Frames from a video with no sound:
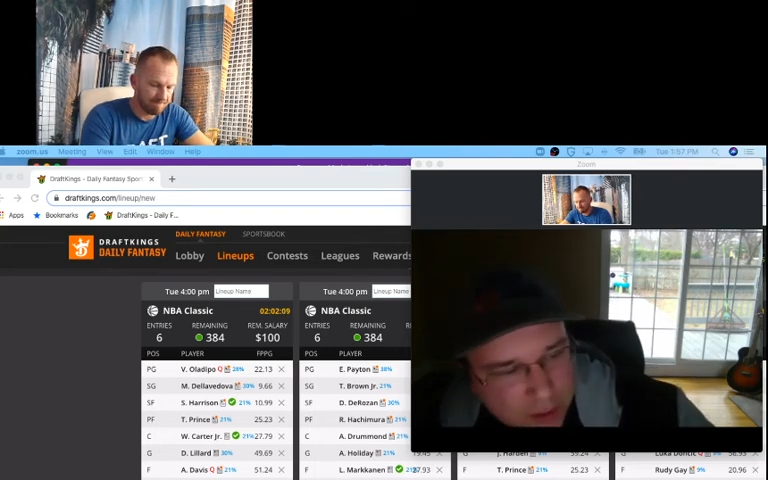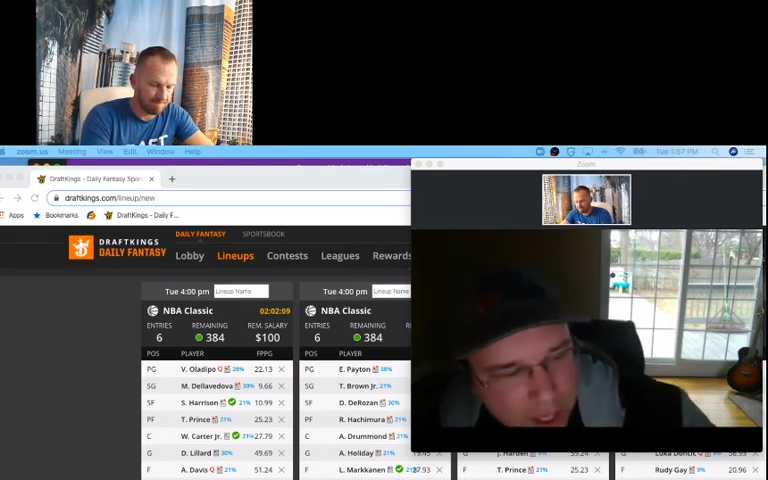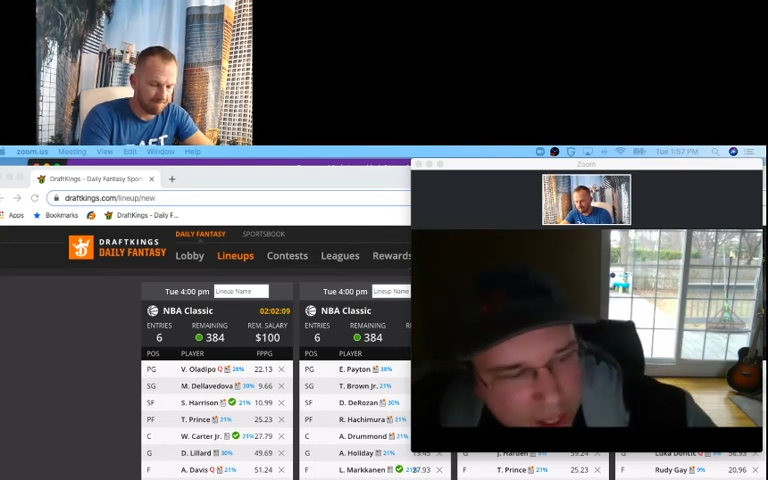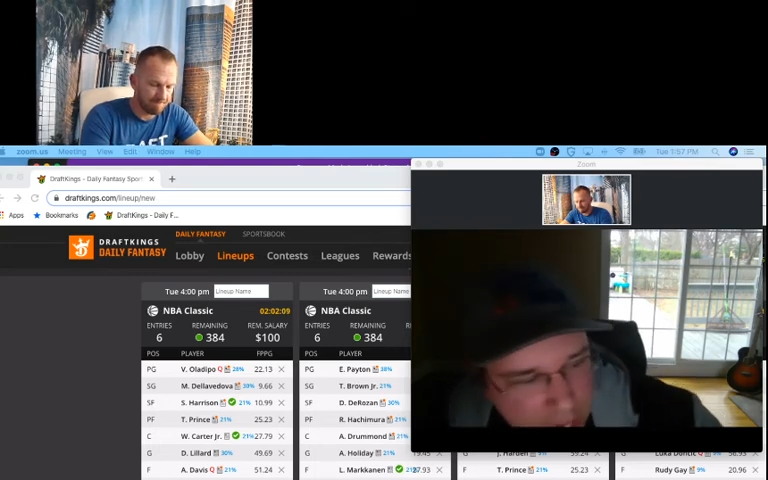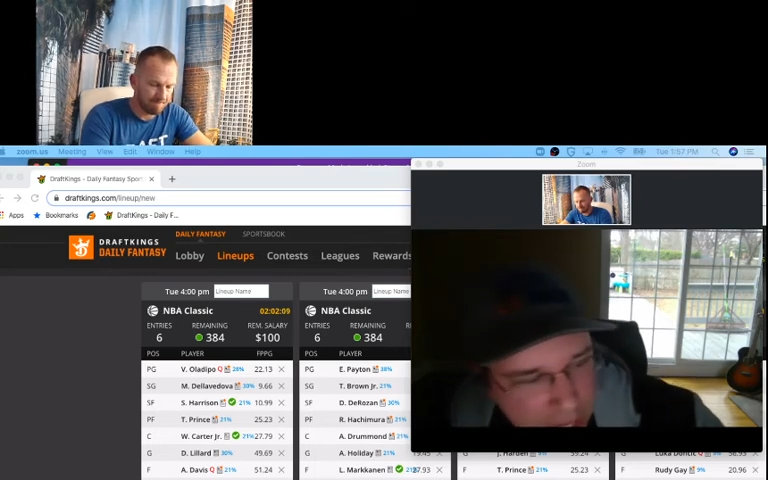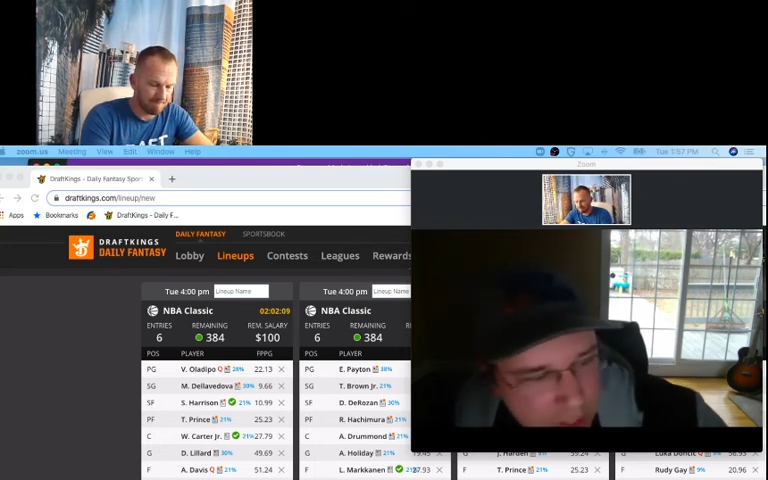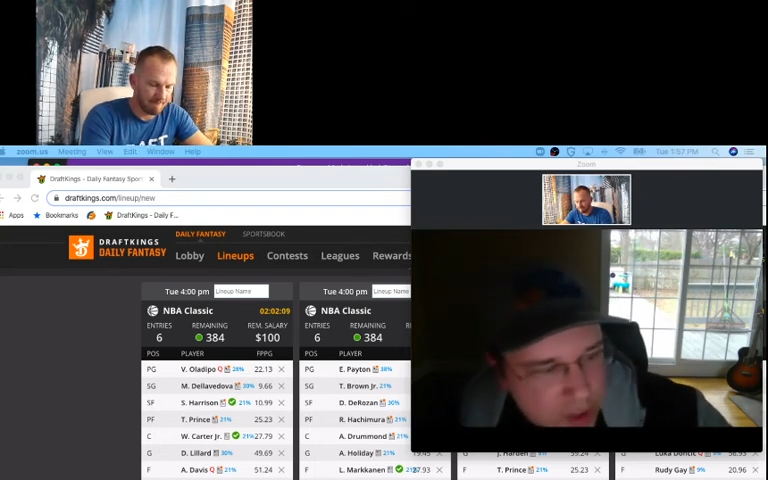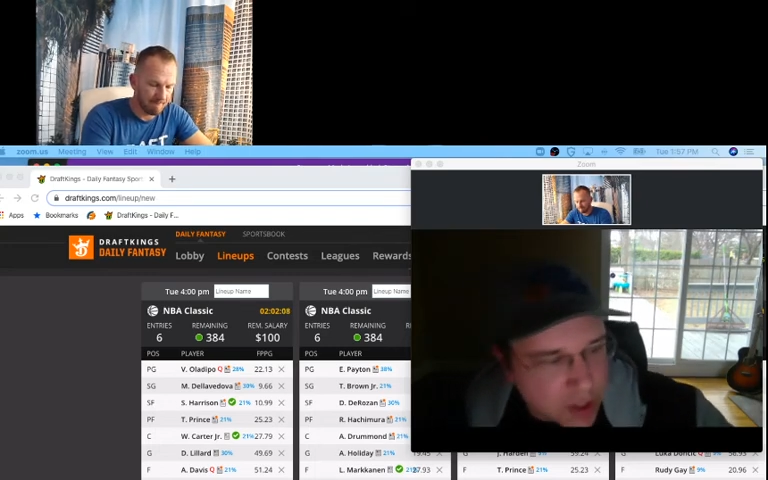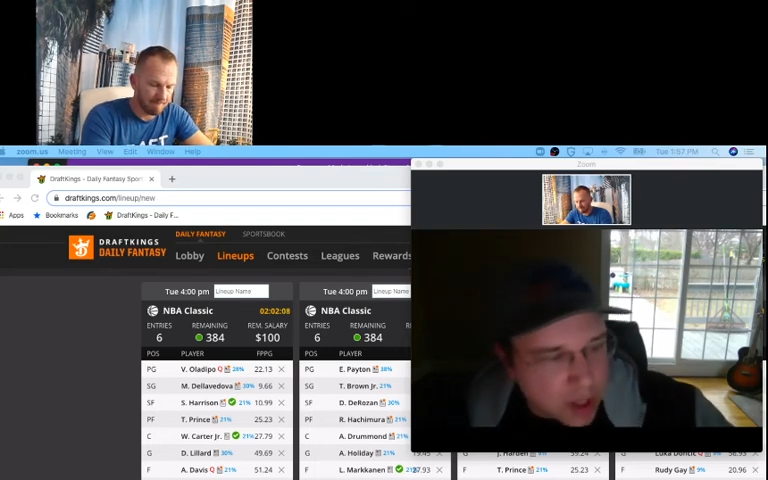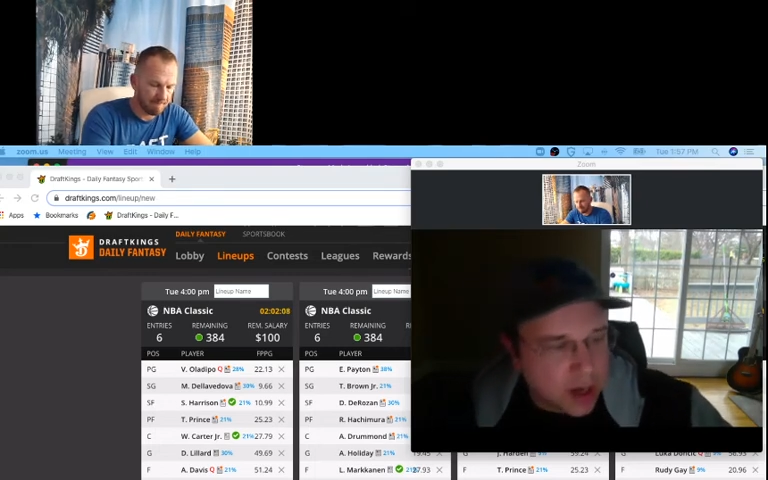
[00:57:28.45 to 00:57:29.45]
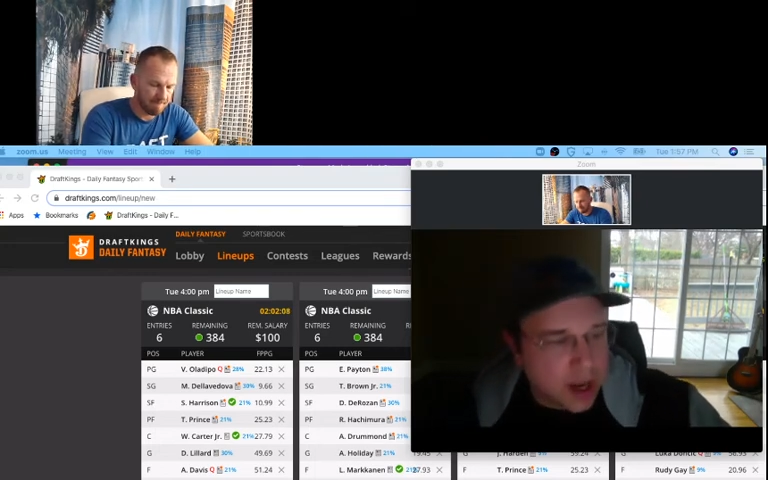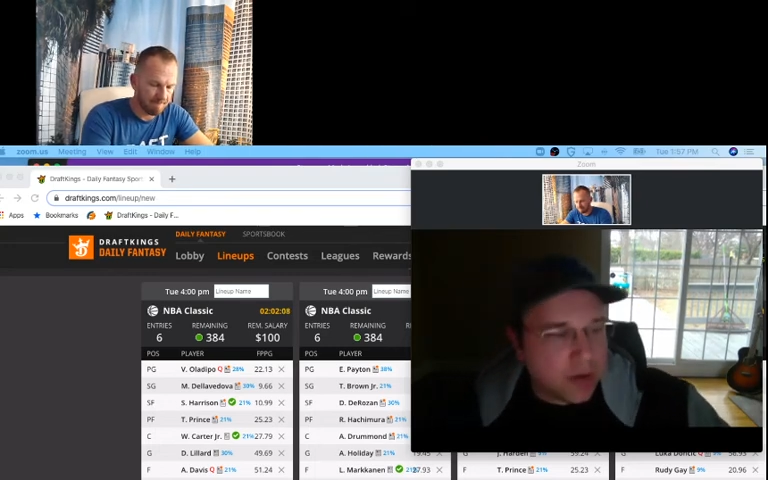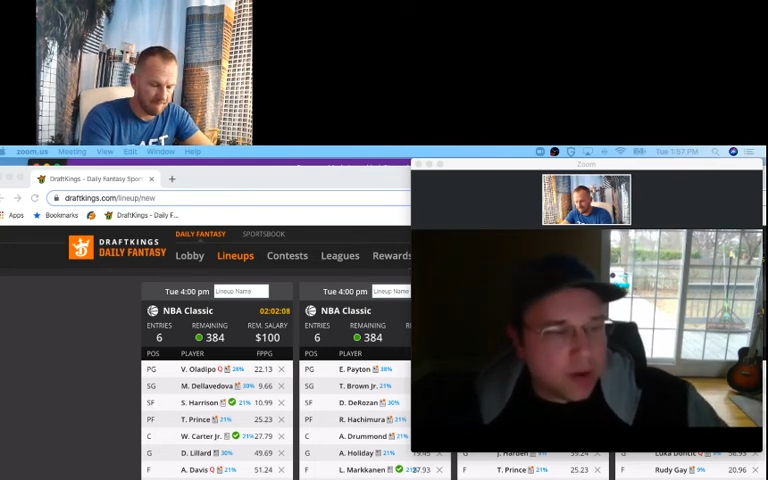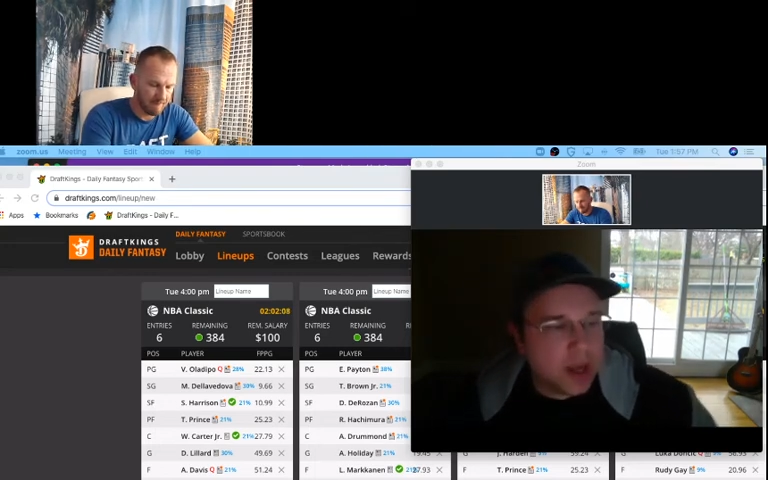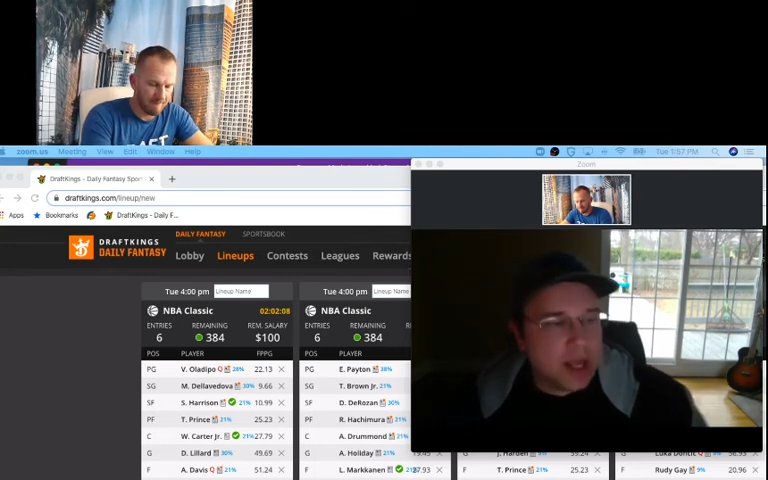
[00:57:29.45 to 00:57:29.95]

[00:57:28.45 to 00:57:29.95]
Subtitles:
like I just started out,